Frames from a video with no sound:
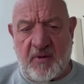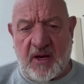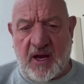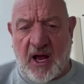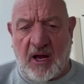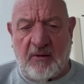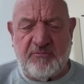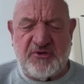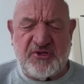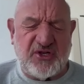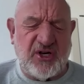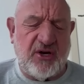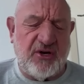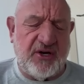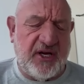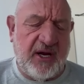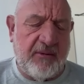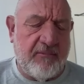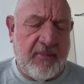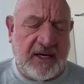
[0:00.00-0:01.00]
I'm
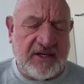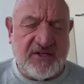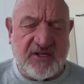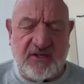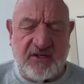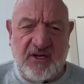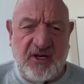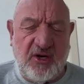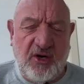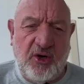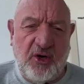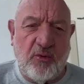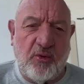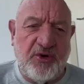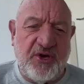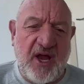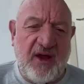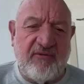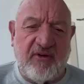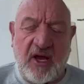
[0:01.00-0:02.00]
certain it must. You
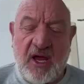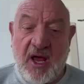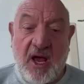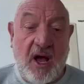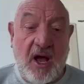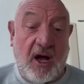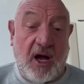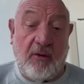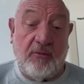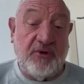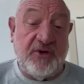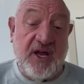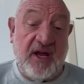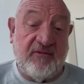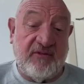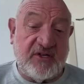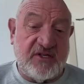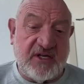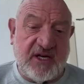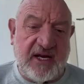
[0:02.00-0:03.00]
would never. I would
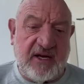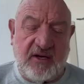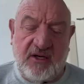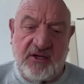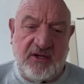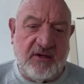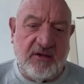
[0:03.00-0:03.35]
never say.